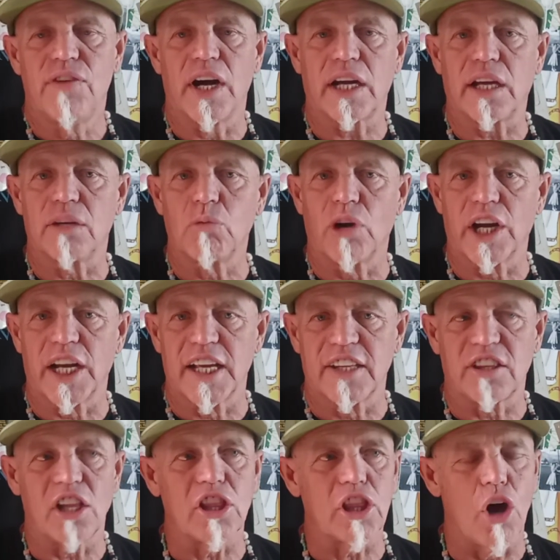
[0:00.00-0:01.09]
Fucking, we're going to
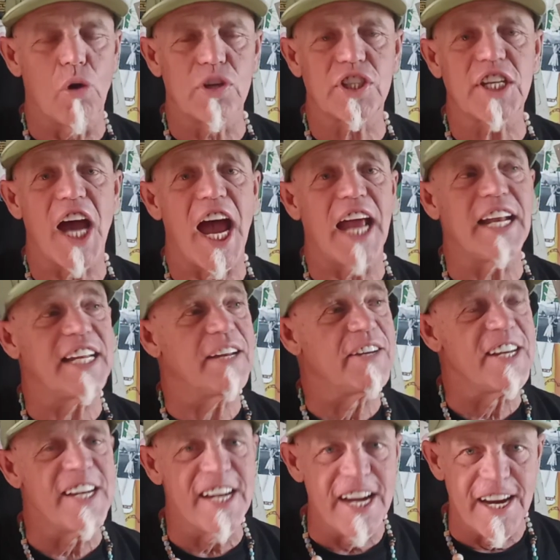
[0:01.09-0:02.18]
get the lowest tide in
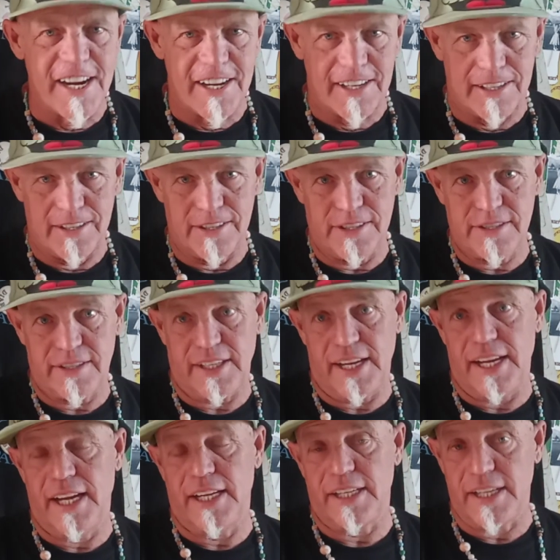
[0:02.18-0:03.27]
years,
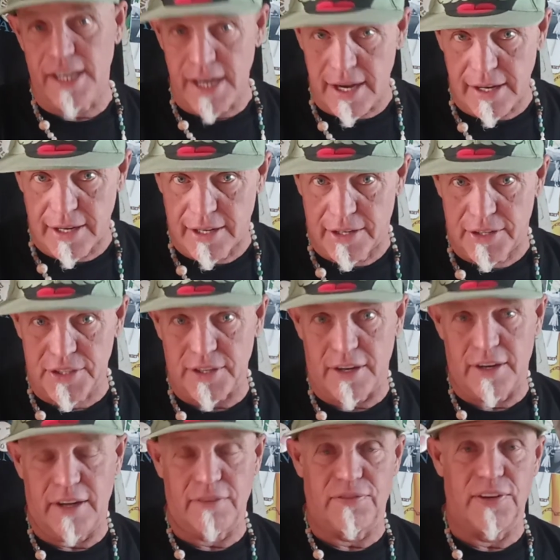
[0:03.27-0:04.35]
in years
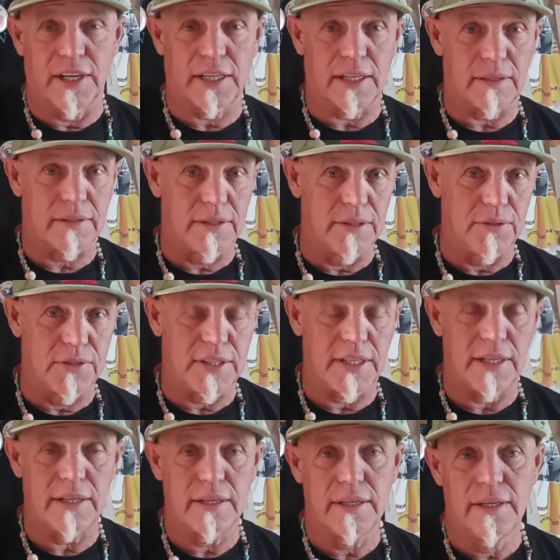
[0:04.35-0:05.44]
on fucking
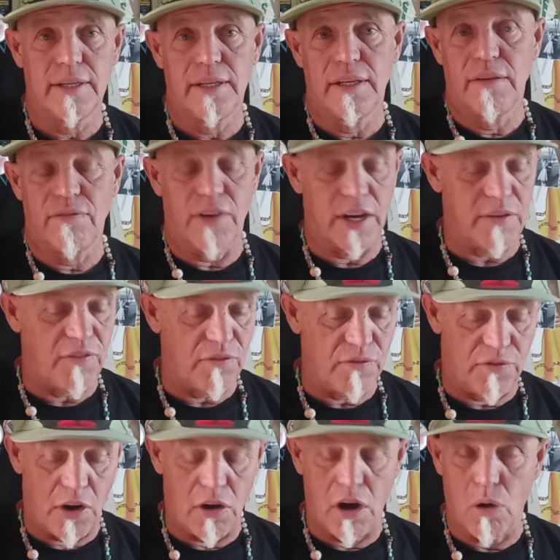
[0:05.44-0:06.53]
Tuesday. Fuck,
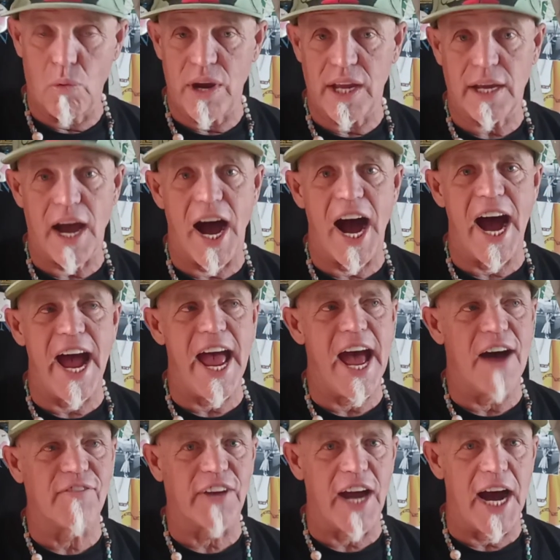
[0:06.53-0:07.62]
all week. I
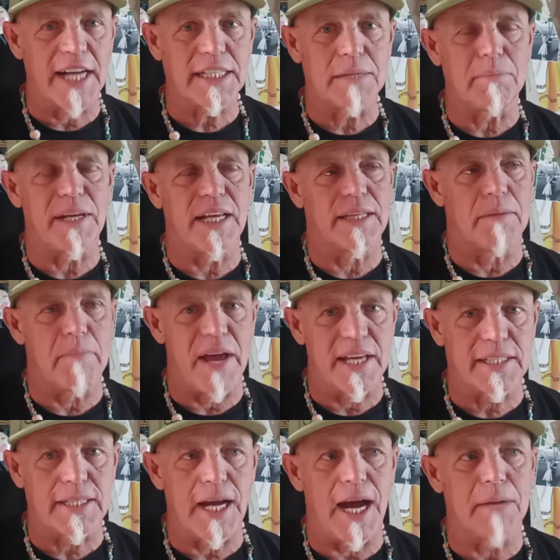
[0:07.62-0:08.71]
have got to be in the
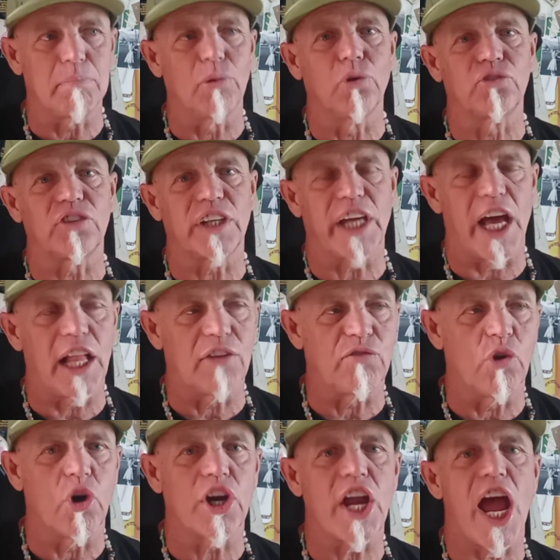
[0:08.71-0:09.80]
best tide pools in
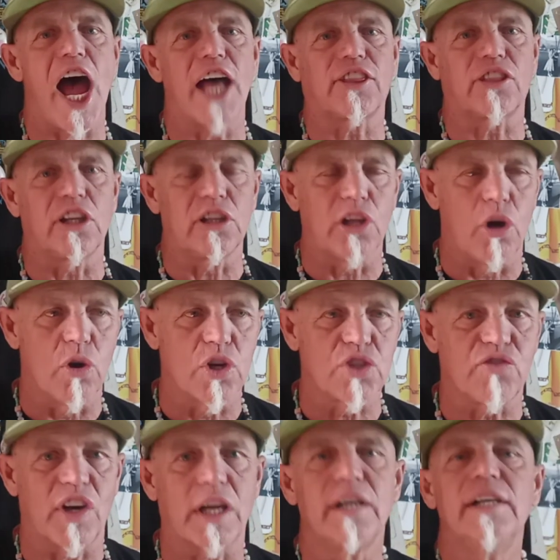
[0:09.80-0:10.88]
California at the
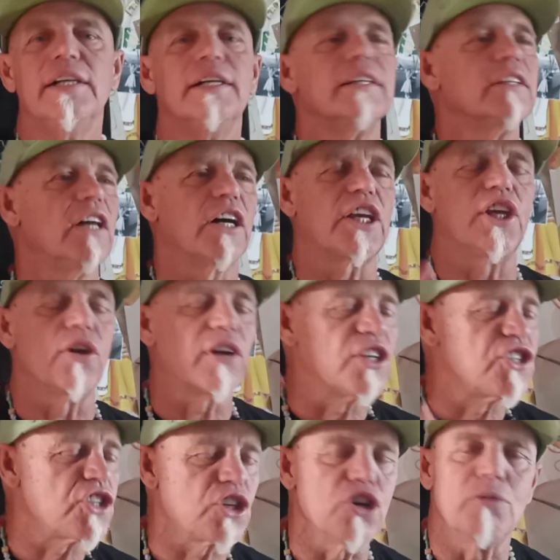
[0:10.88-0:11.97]
lowest fucking. Look, you
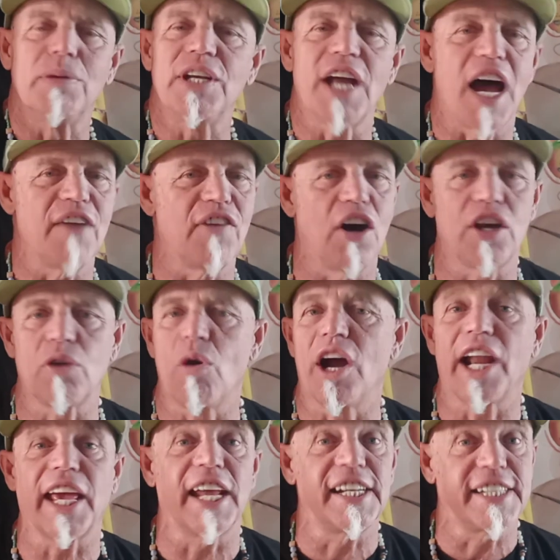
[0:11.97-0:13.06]
could scuba dive all you
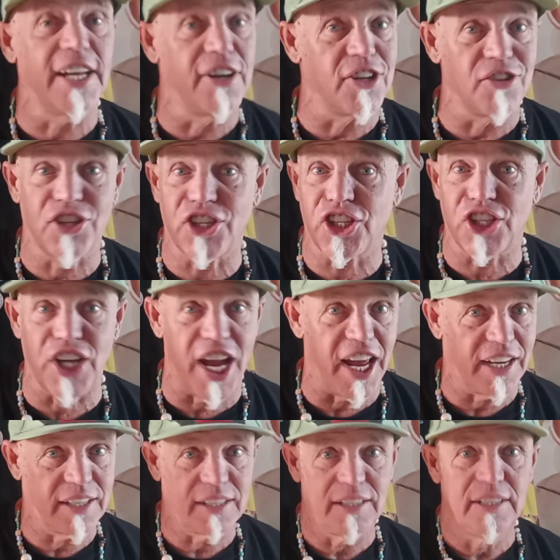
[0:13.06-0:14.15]
want. I ain't going to tell you
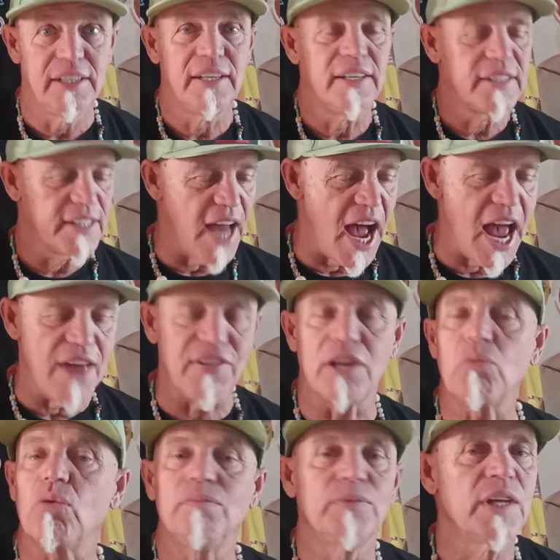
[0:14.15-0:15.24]
shit.
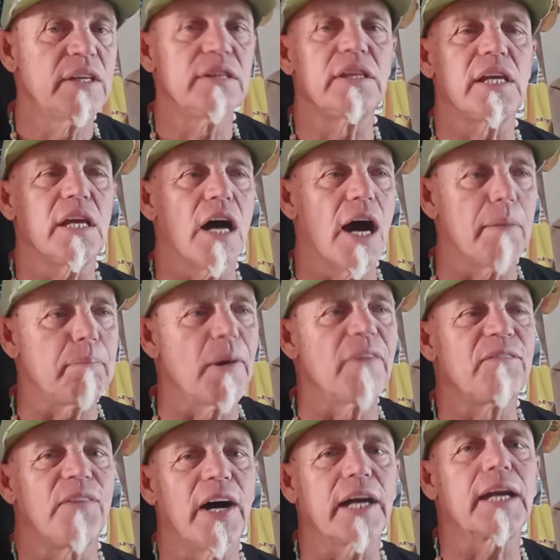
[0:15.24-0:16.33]
Diving, the
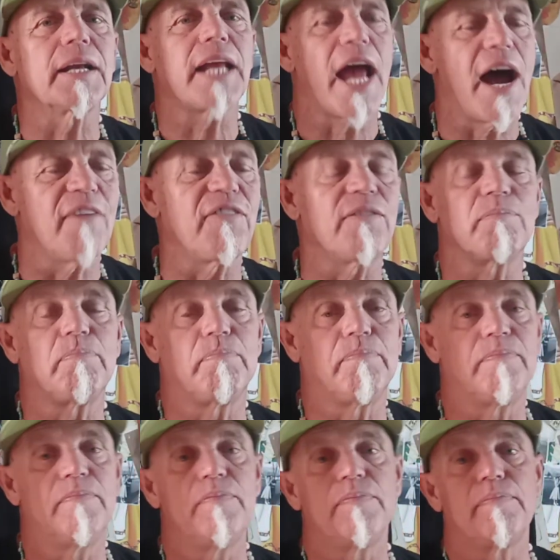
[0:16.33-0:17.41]
upper fucking California
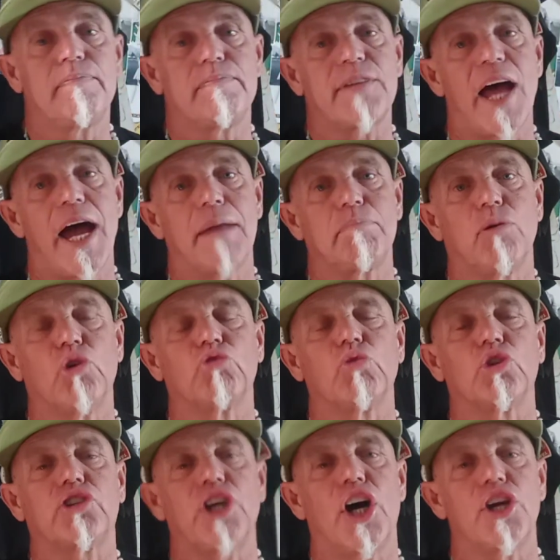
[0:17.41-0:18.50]
tide pools
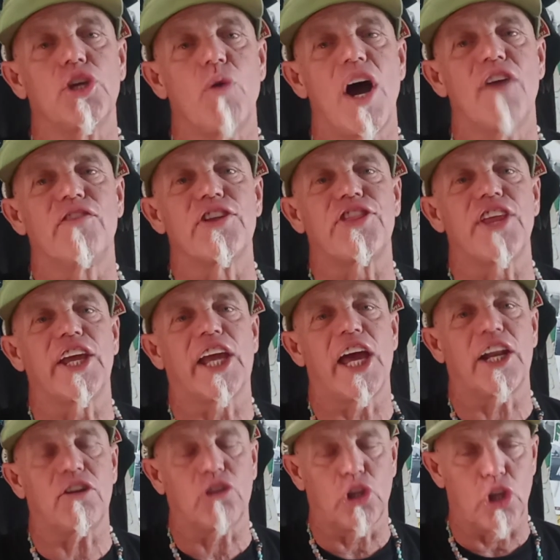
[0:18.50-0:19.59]
will tell you everything
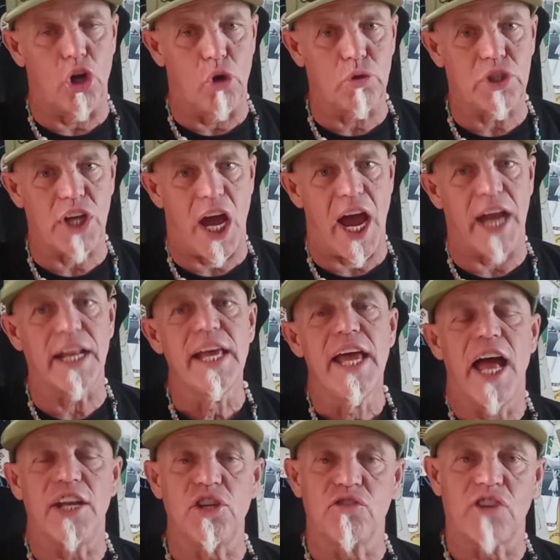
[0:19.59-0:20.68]
at low tide.
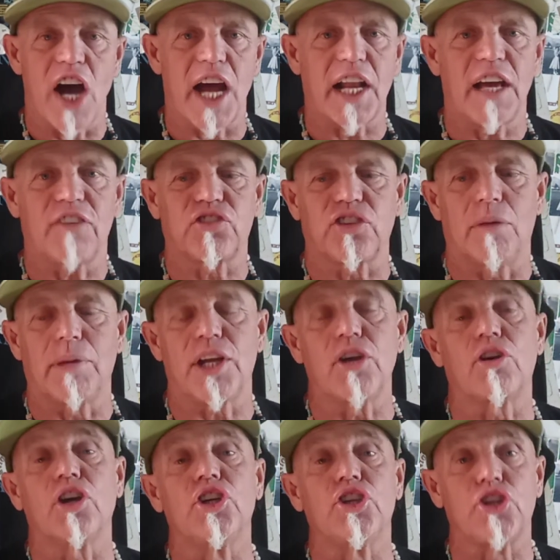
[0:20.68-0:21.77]
And you got to have somebody
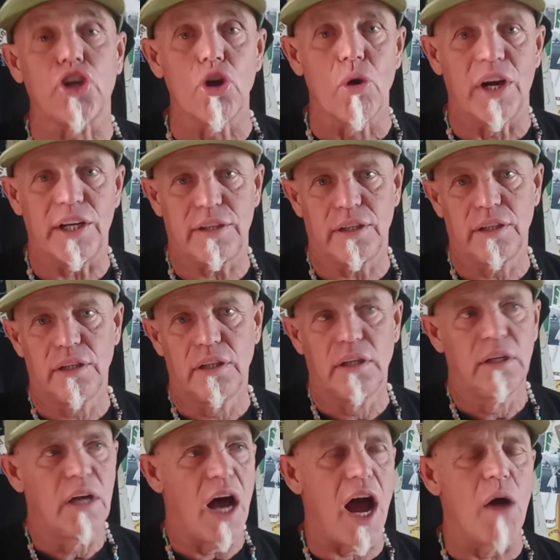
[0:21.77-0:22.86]
who could do it.
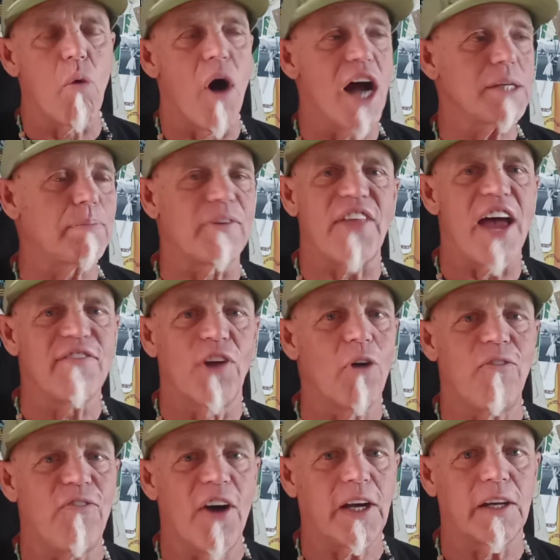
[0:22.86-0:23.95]
I watched, but they have no
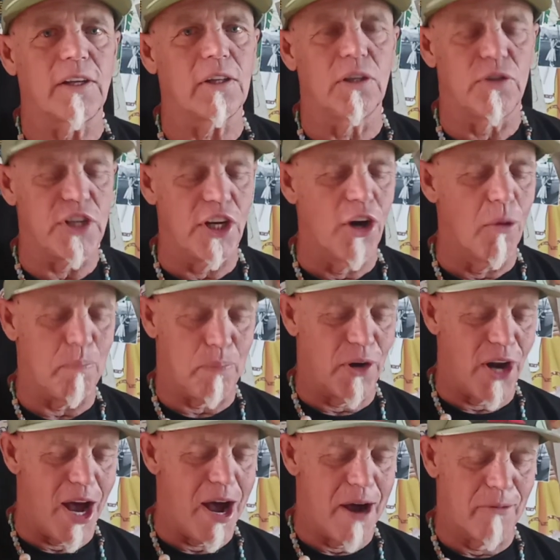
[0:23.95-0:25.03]
fucking clue. You don't
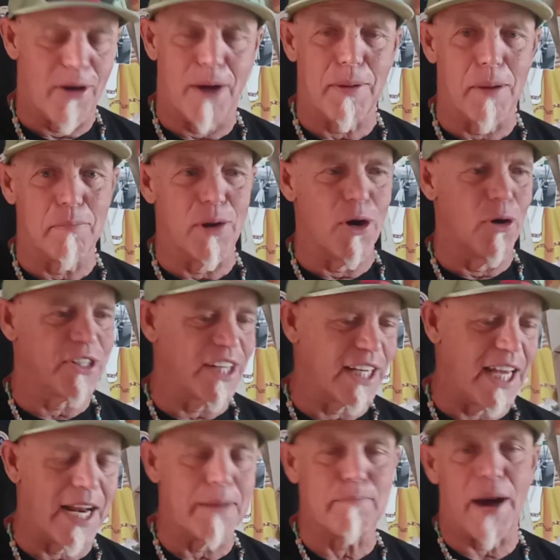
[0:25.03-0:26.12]
put on rubber boots
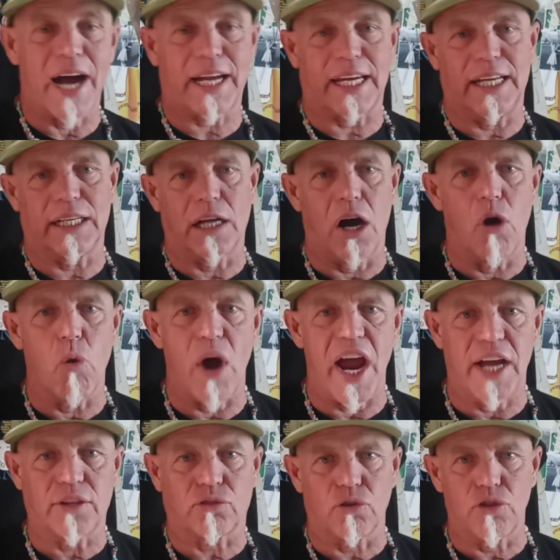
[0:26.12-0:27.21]
and get a bucket and go
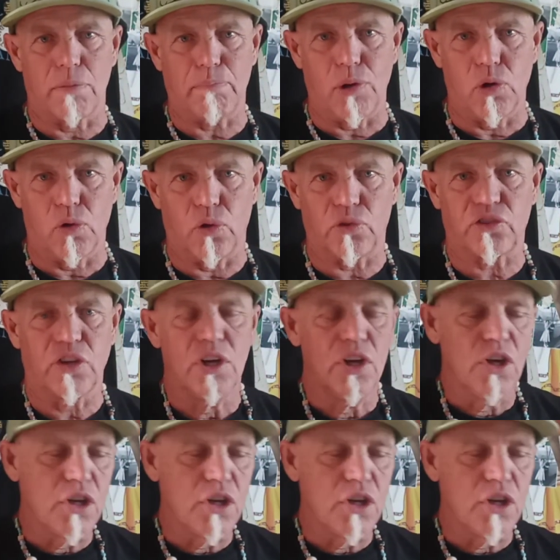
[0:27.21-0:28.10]
wade through the pools.